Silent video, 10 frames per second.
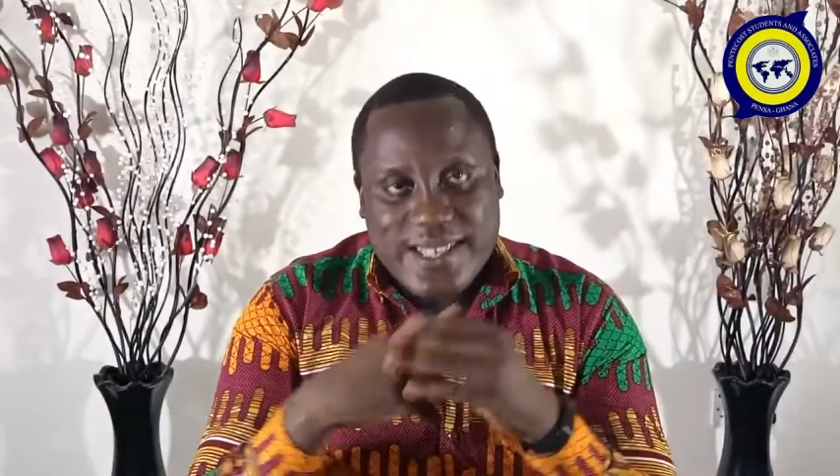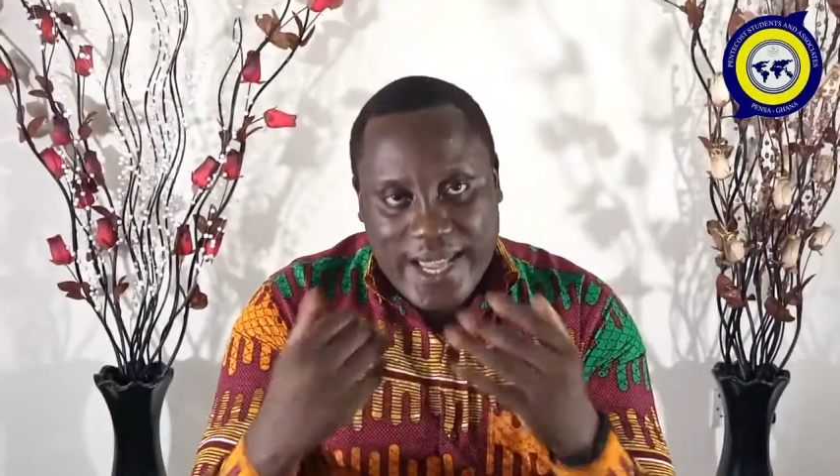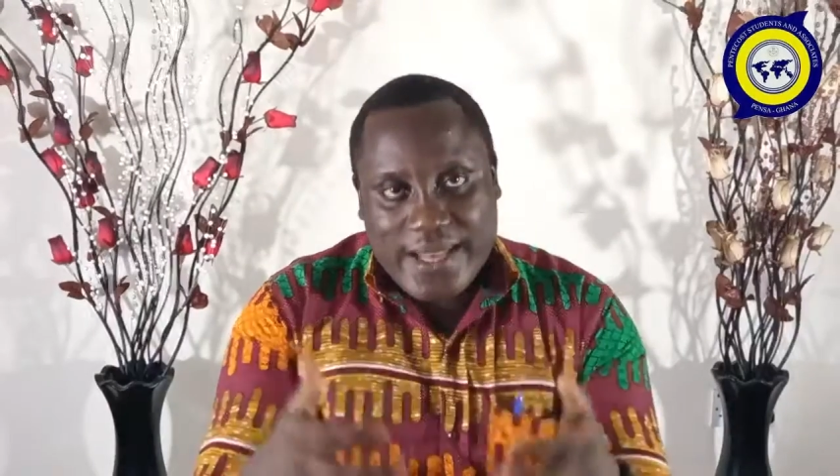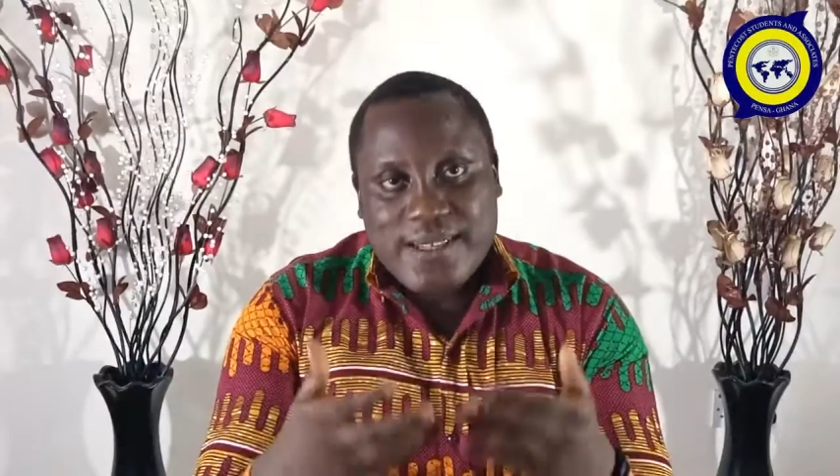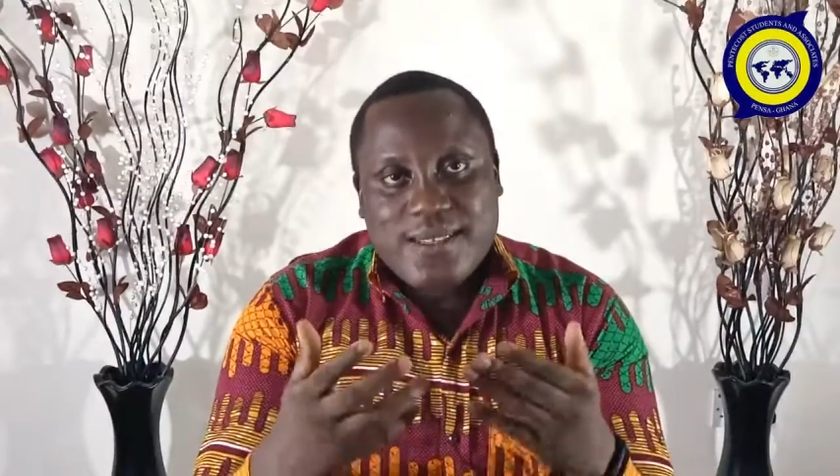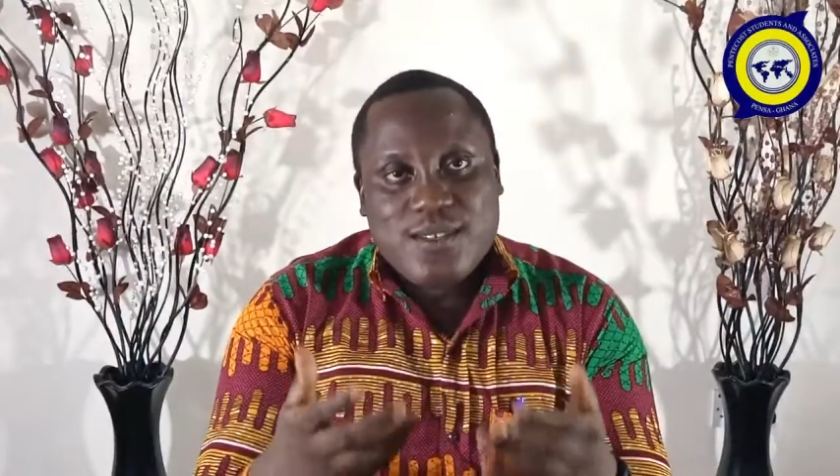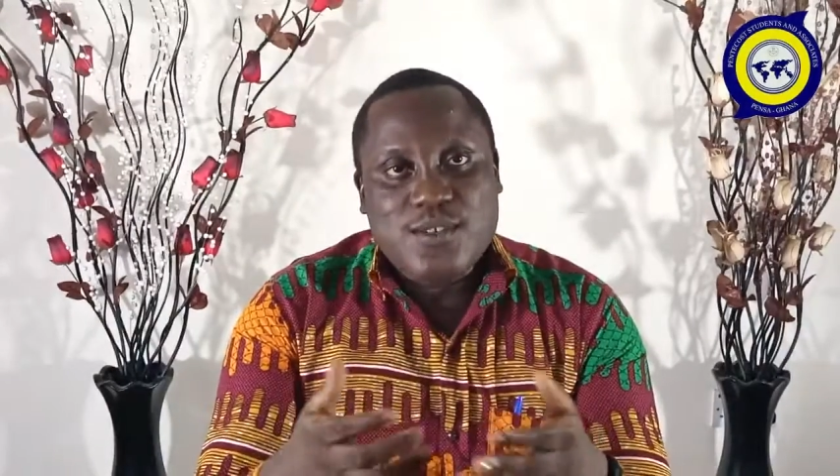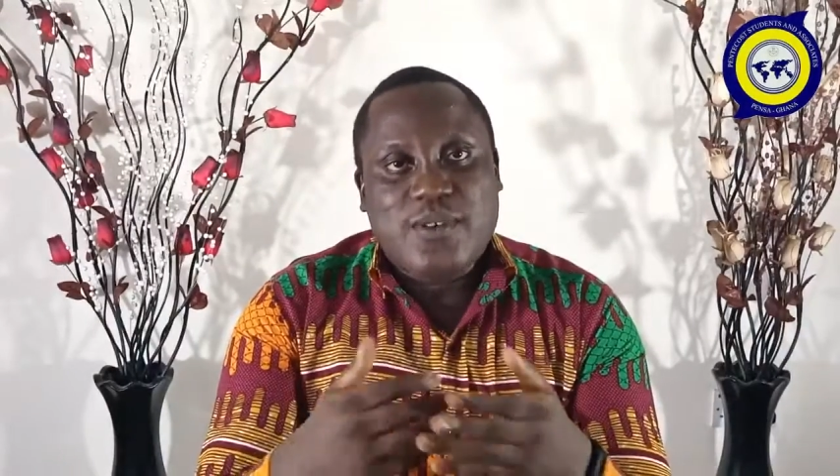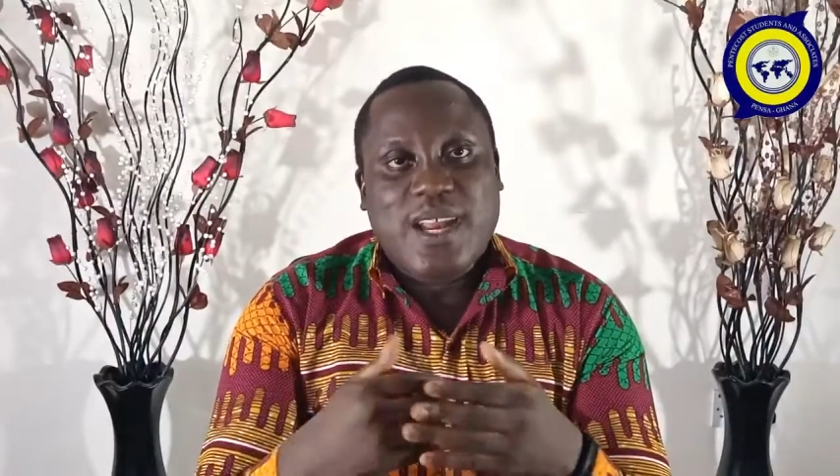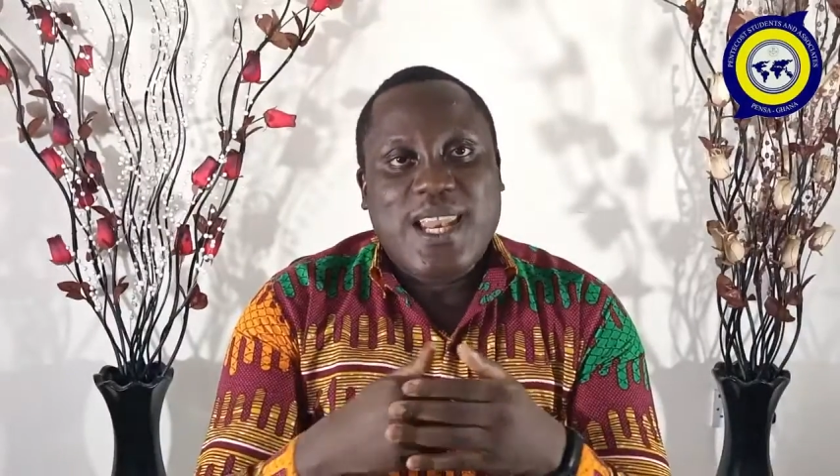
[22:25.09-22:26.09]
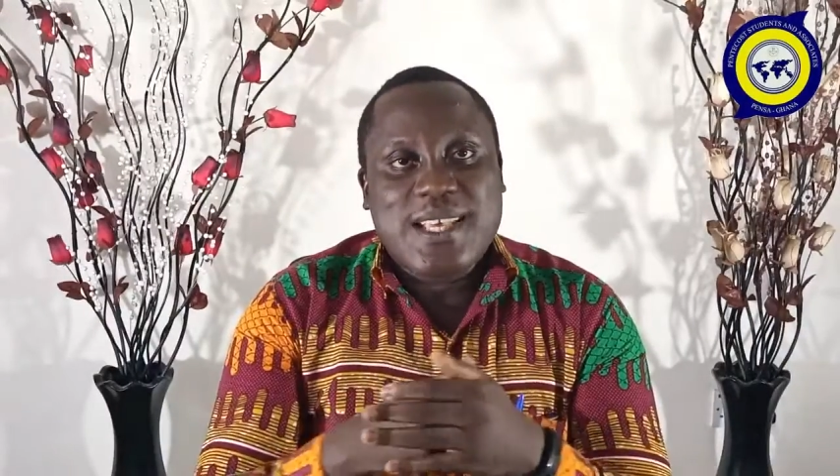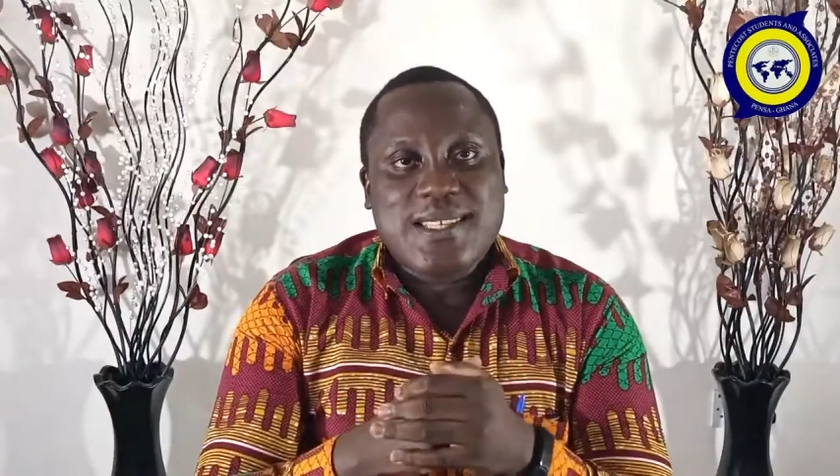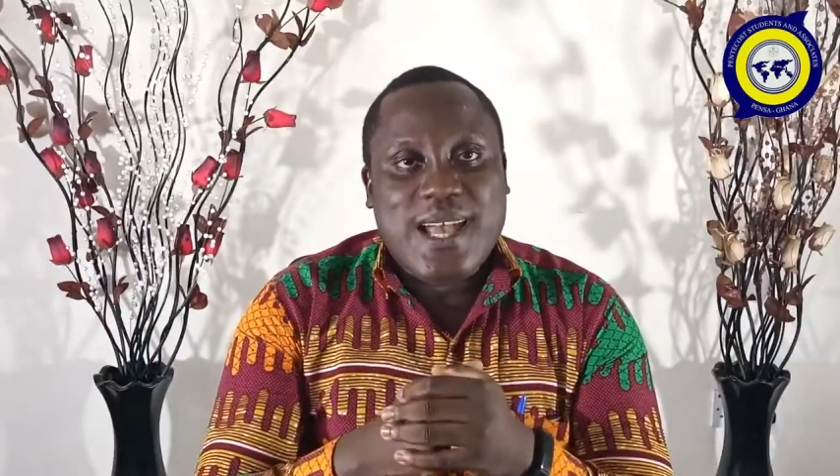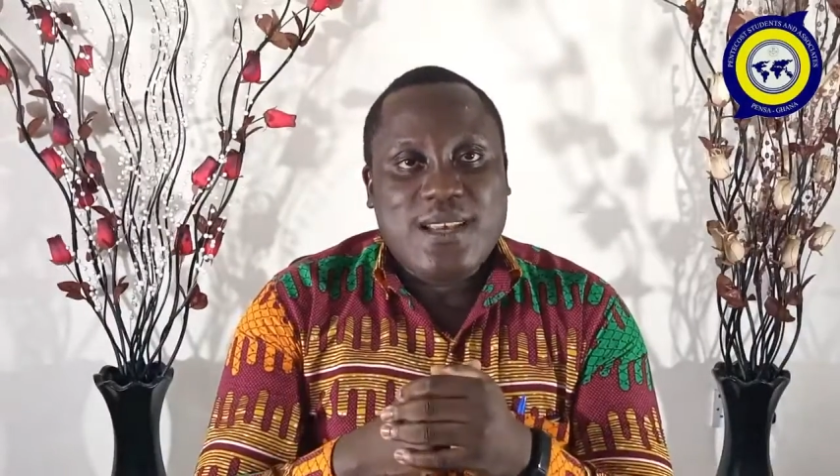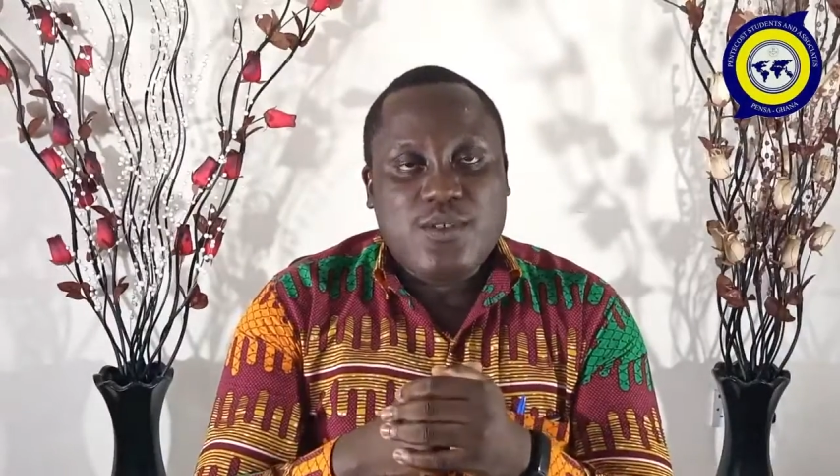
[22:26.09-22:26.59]
then you
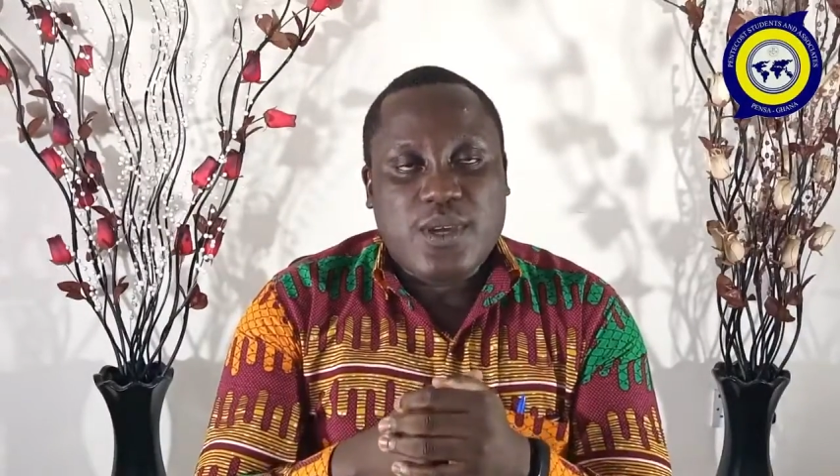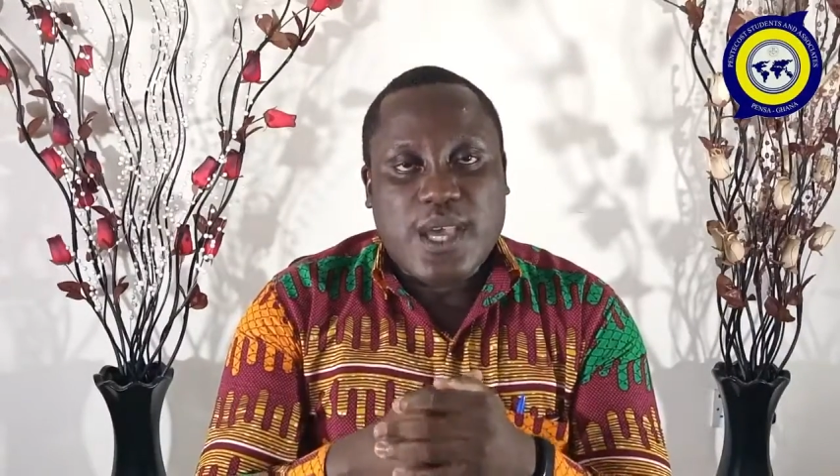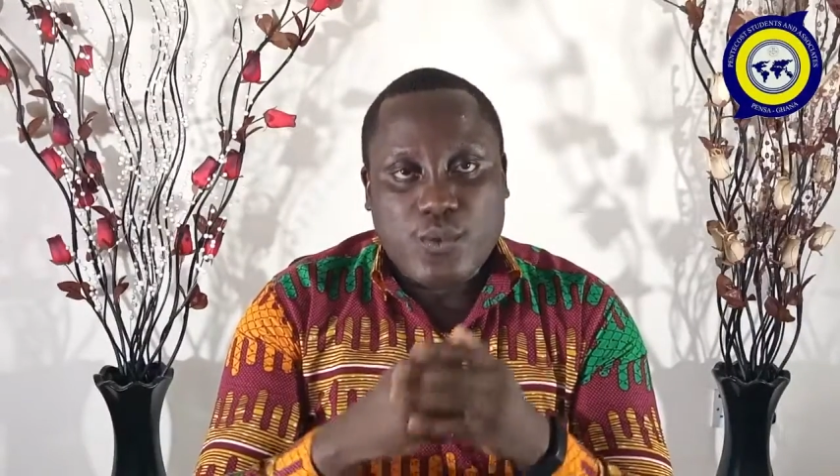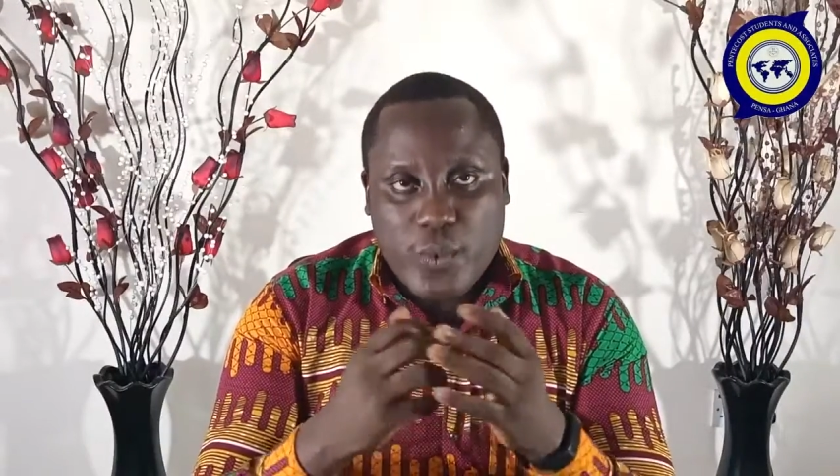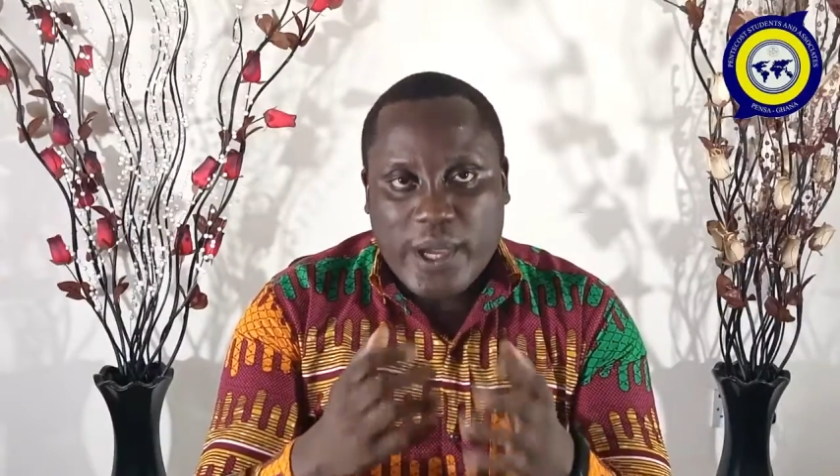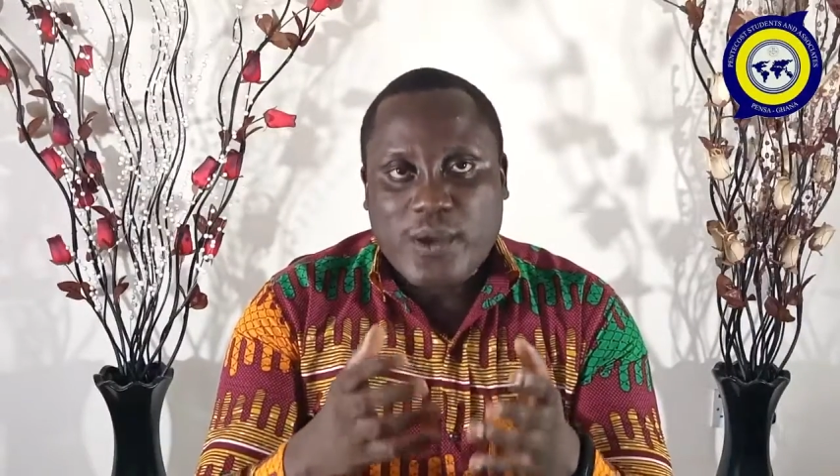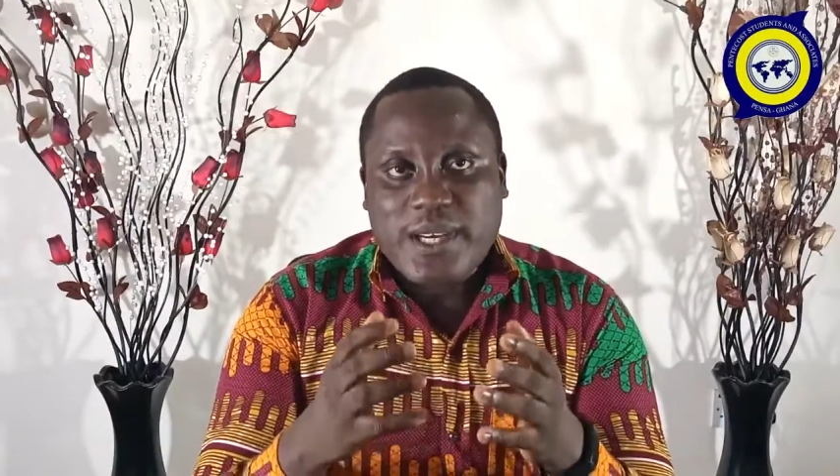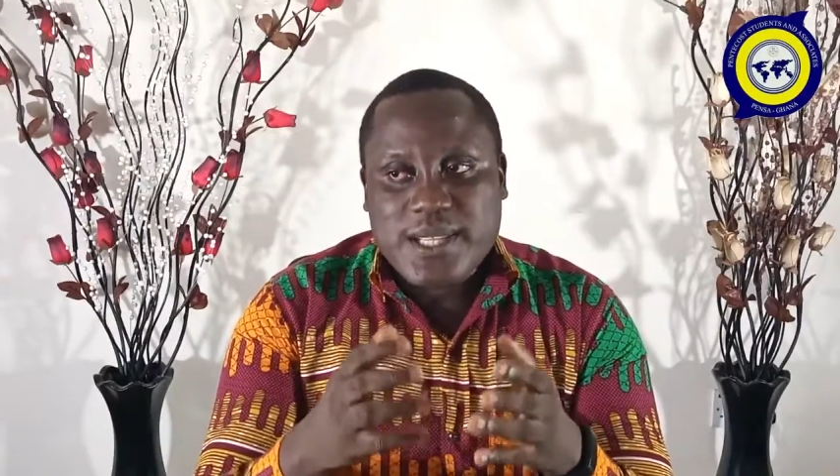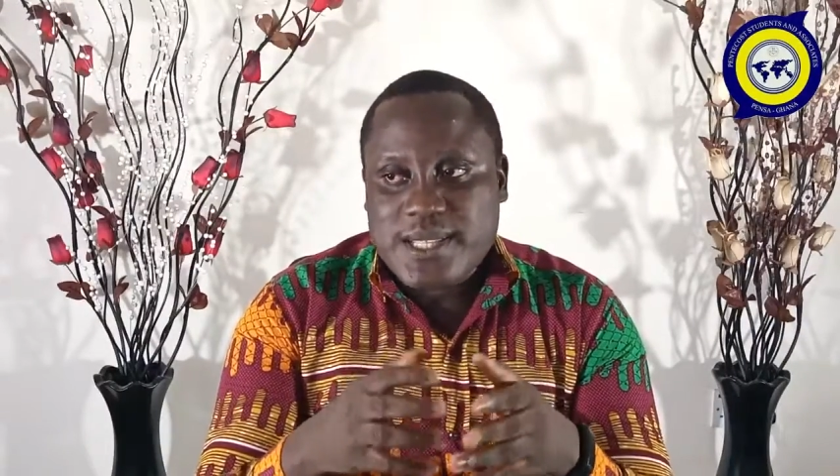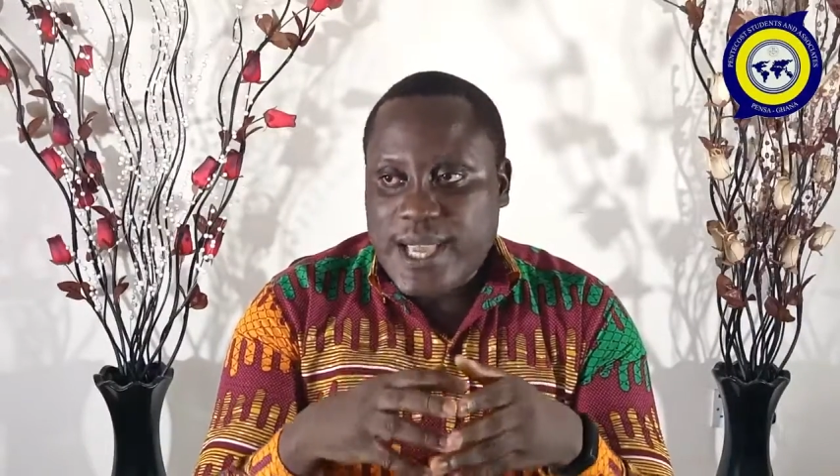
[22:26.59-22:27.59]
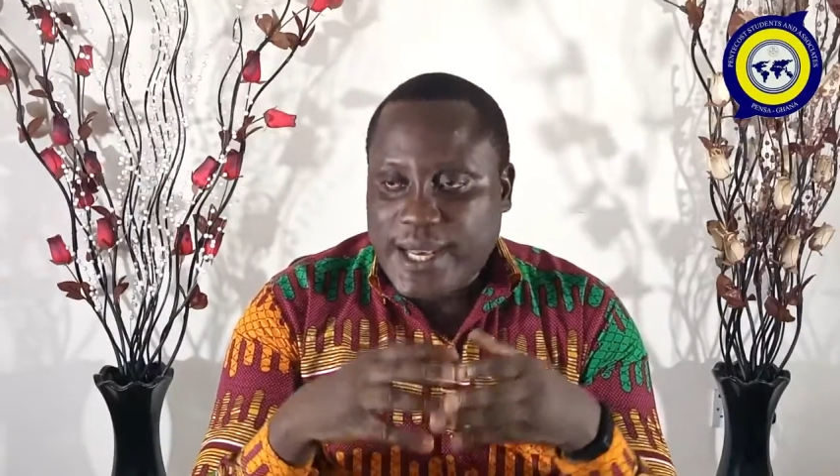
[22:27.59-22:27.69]
realize that you can work on it,